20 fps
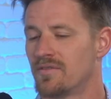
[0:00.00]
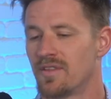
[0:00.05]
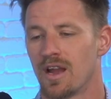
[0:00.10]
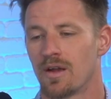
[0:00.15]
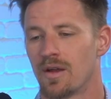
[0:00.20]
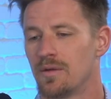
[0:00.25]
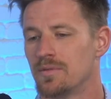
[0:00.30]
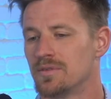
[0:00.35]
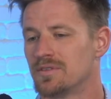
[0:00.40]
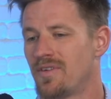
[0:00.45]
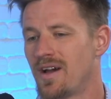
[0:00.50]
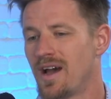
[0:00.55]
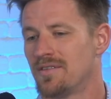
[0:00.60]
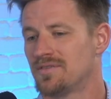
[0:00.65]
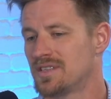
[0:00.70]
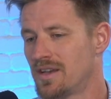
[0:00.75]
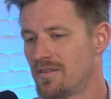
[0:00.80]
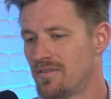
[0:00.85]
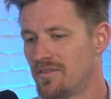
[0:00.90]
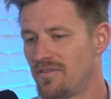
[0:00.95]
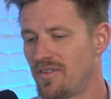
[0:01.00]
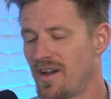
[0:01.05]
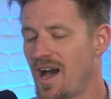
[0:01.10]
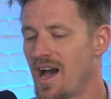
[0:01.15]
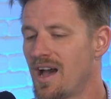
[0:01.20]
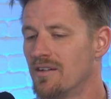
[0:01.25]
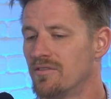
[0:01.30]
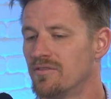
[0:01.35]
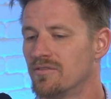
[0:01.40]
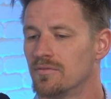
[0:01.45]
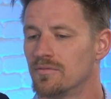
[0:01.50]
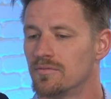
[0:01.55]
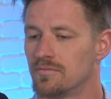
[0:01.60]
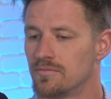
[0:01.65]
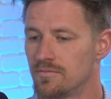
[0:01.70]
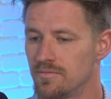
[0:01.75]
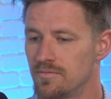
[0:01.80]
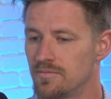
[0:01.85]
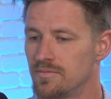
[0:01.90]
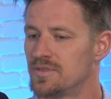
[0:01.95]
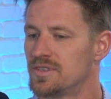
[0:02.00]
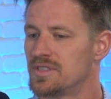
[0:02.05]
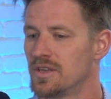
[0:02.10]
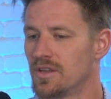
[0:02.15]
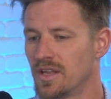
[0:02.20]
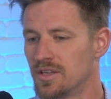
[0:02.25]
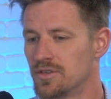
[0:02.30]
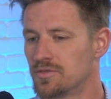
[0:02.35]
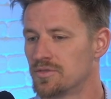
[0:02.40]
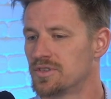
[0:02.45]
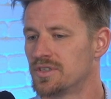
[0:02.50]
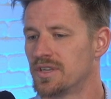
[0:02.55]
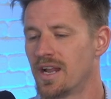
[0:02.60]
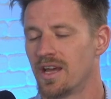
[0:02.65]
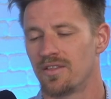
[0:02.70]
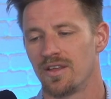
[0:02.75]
If that rate was 5.75, still interested.